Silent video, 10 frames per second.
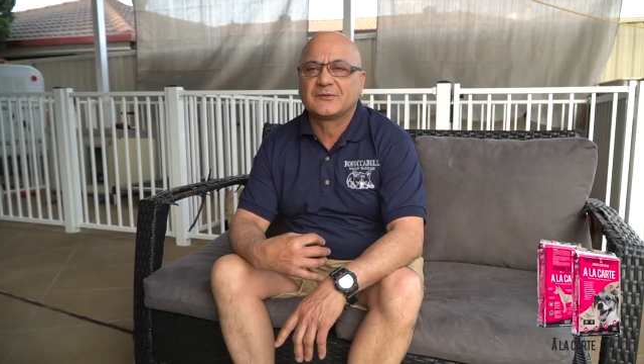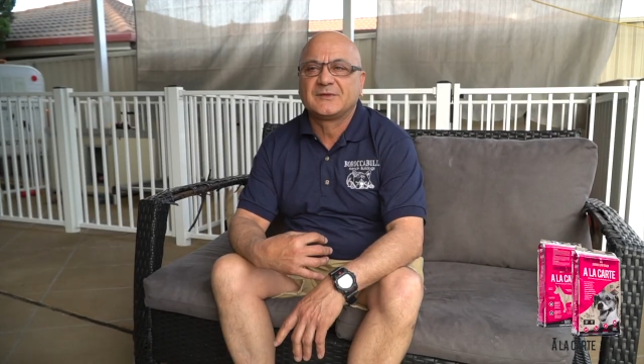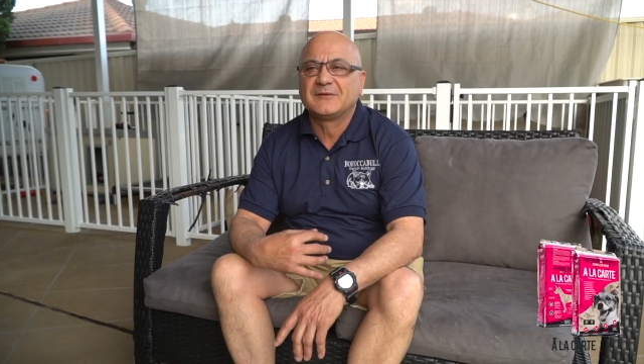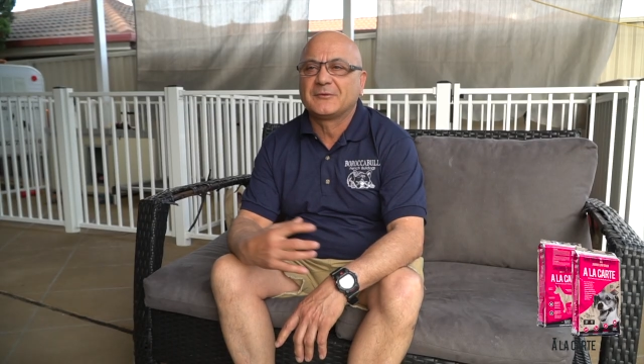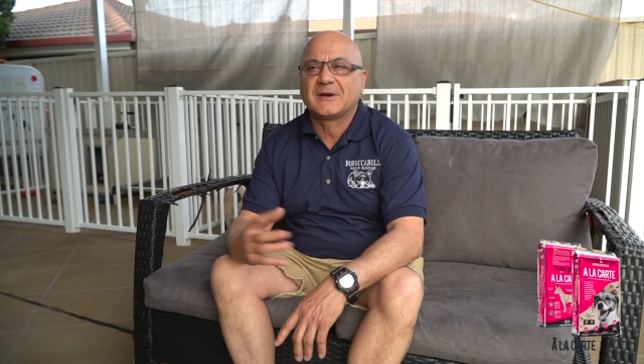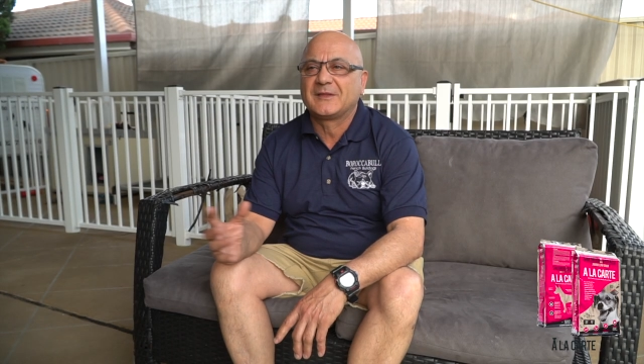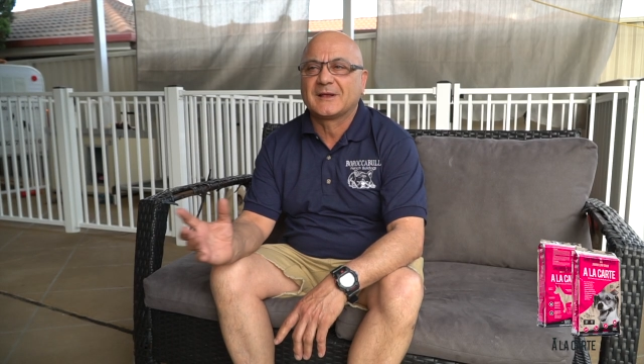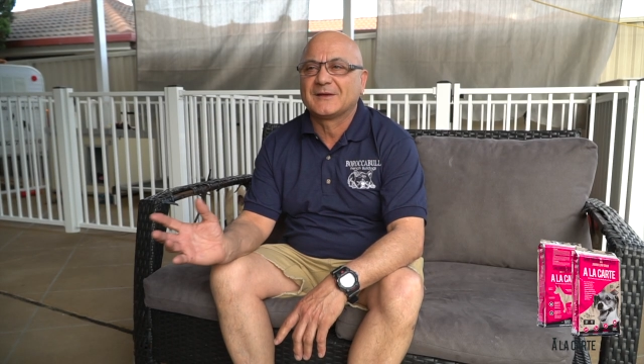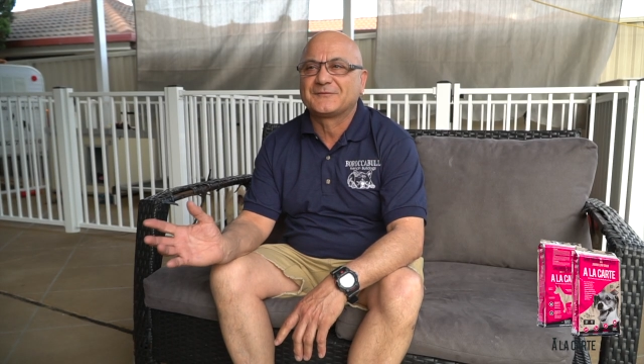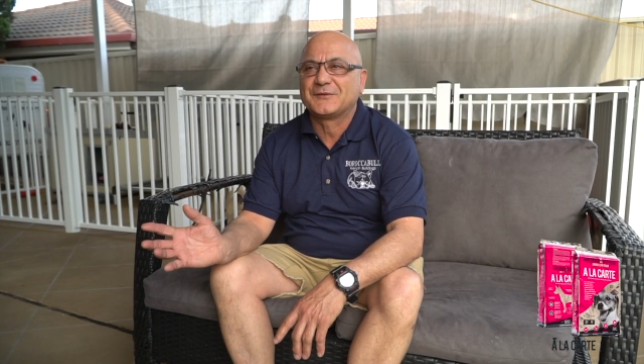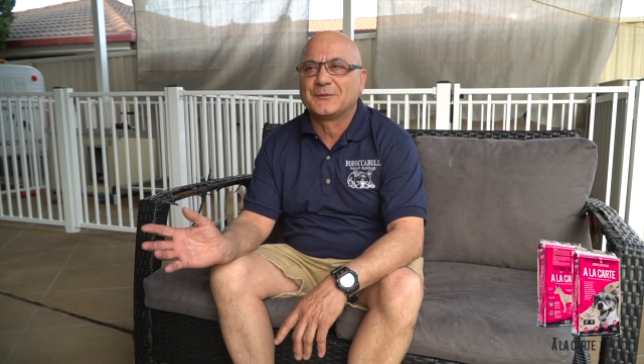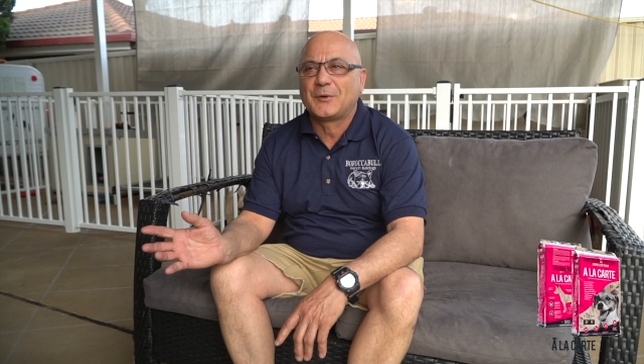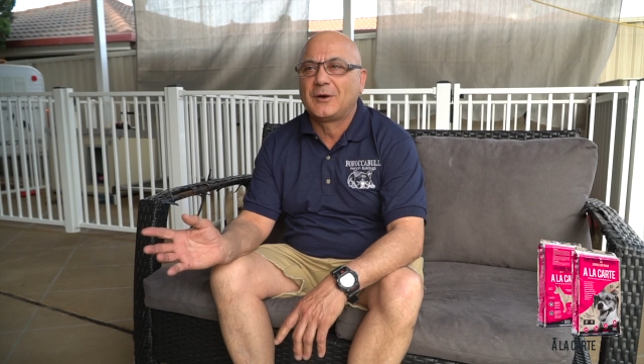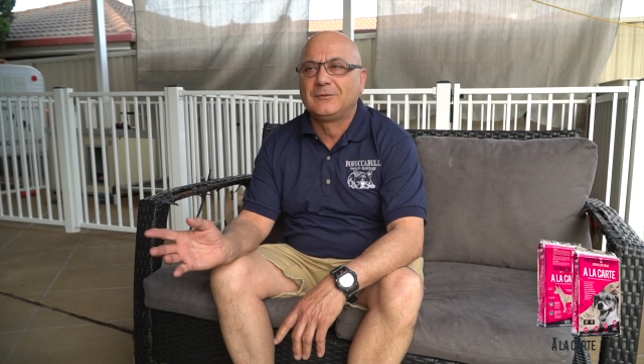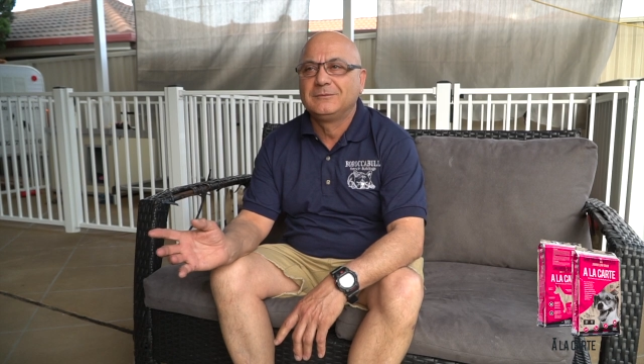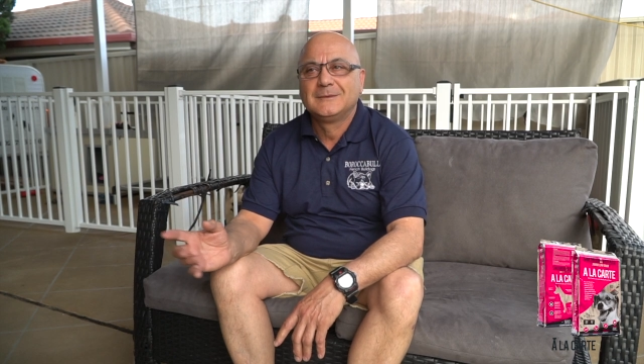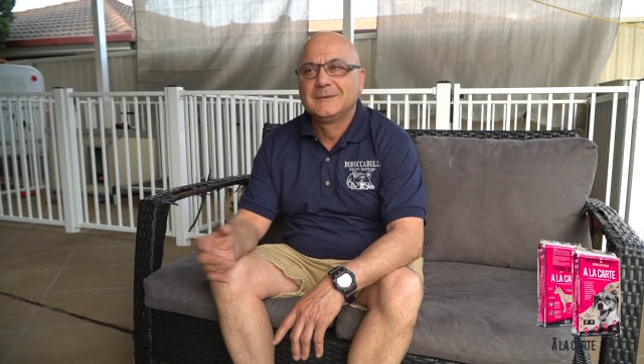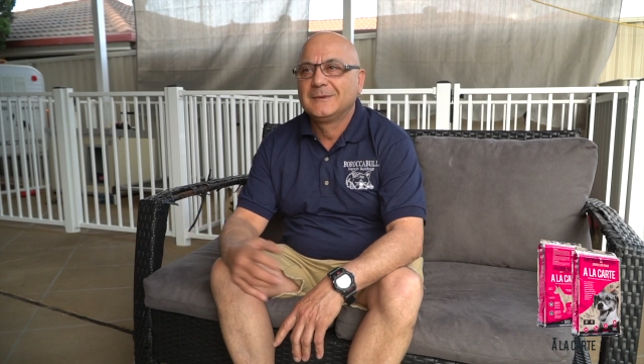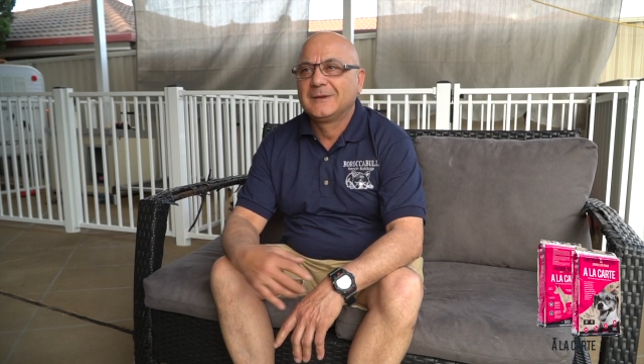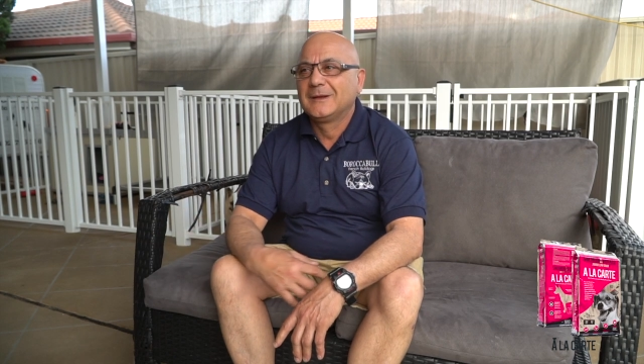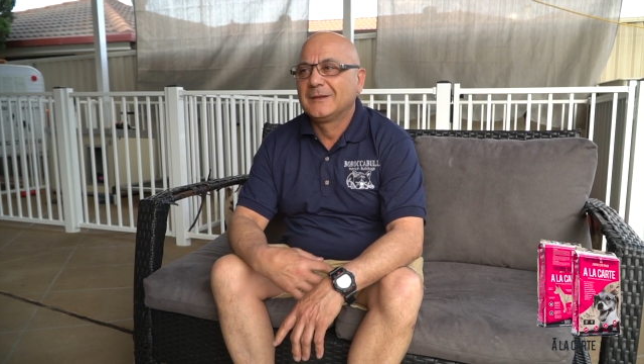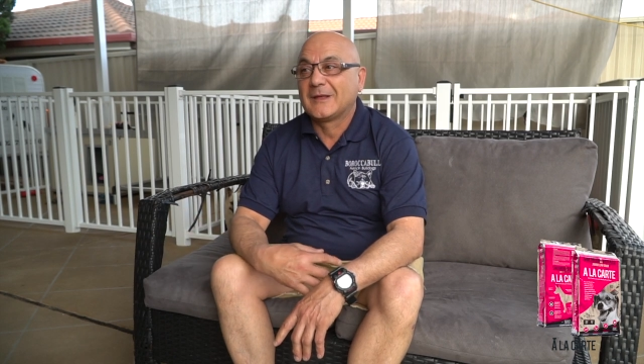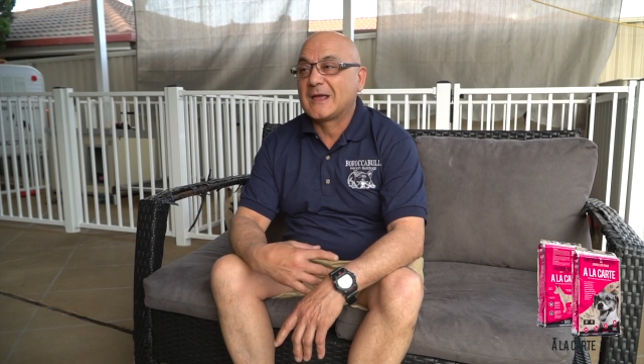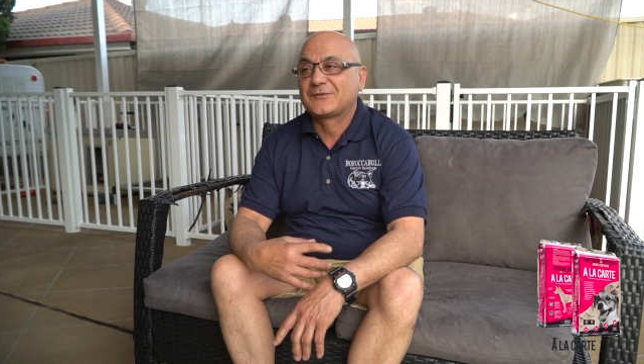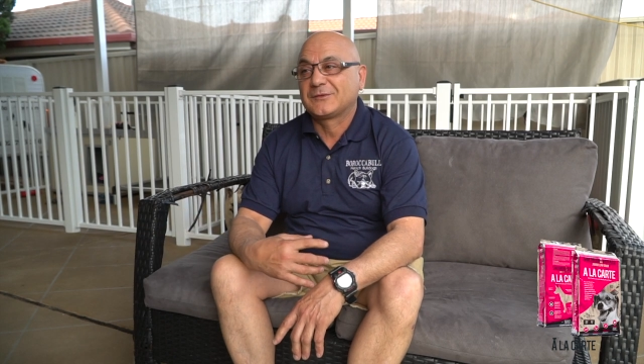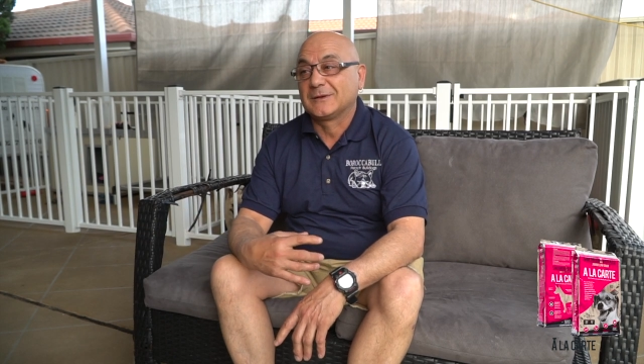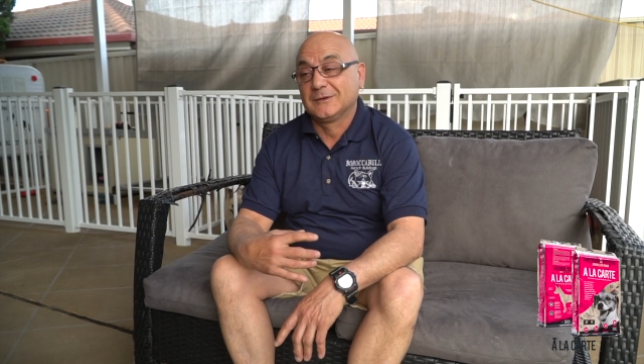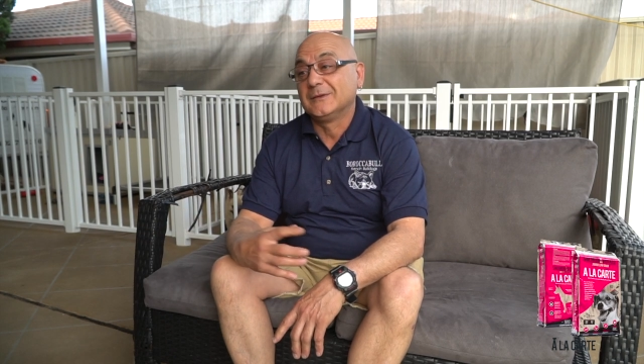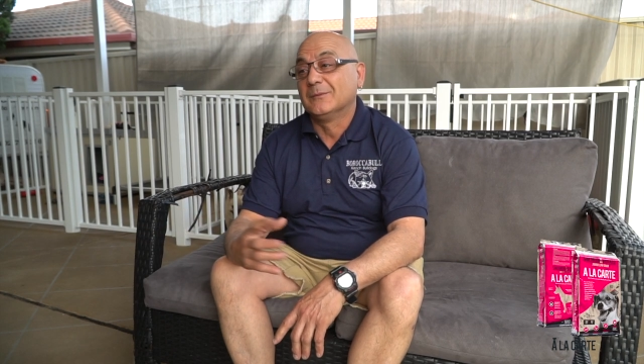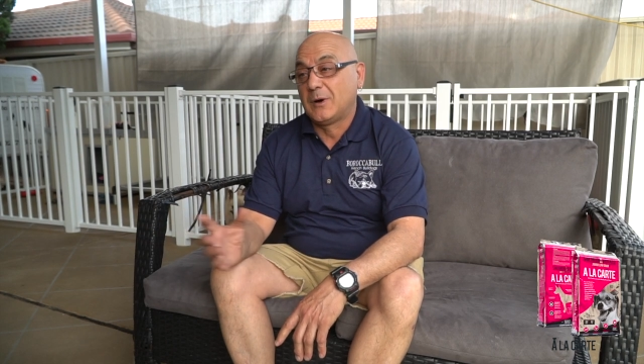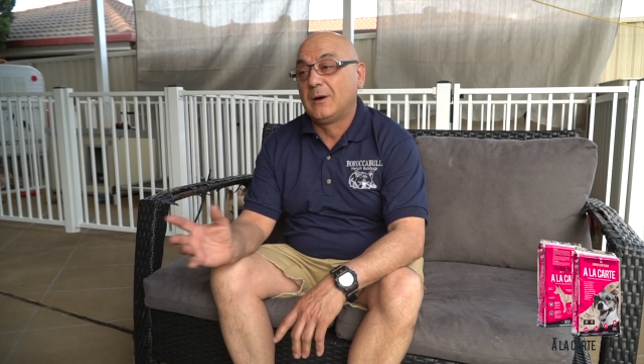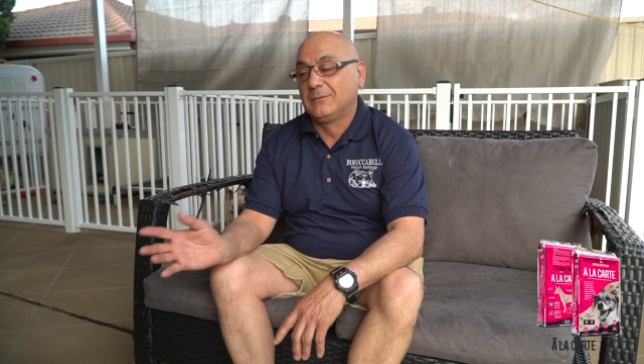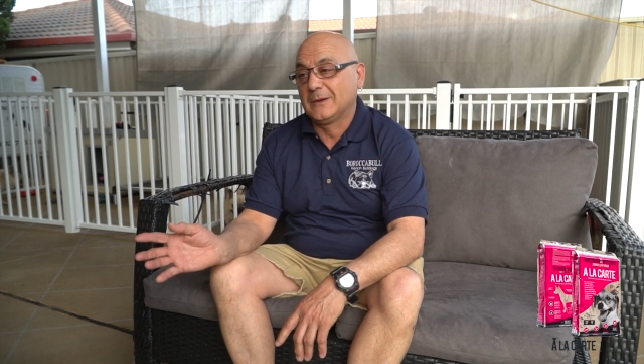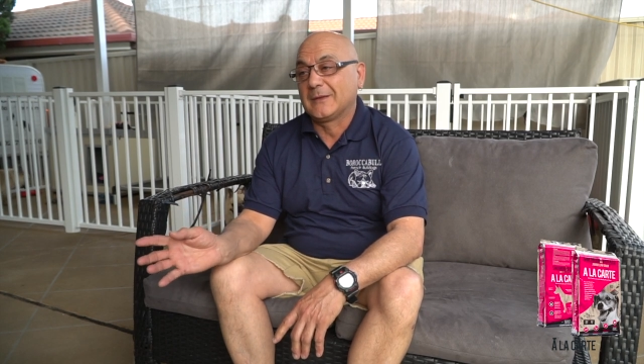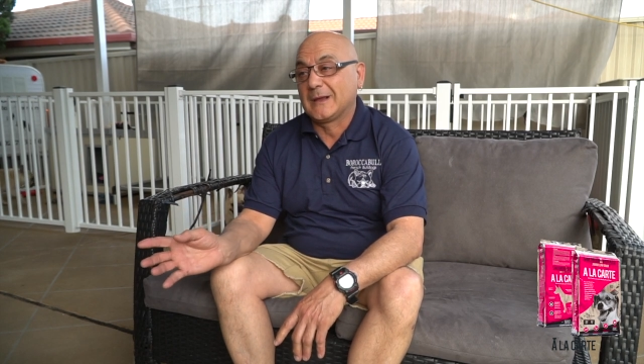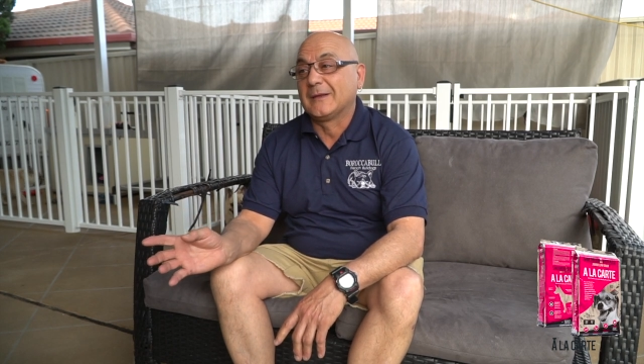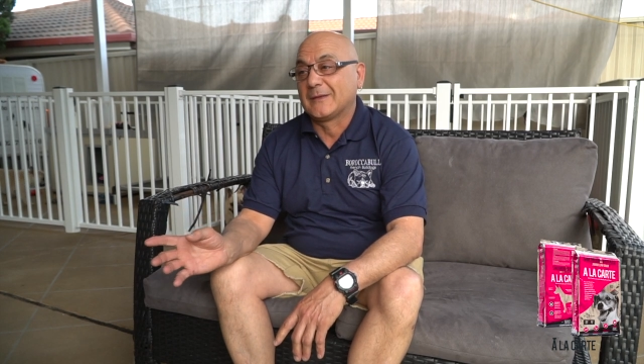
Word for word: never anything left in the bowl. They actually clean the bowl at the end.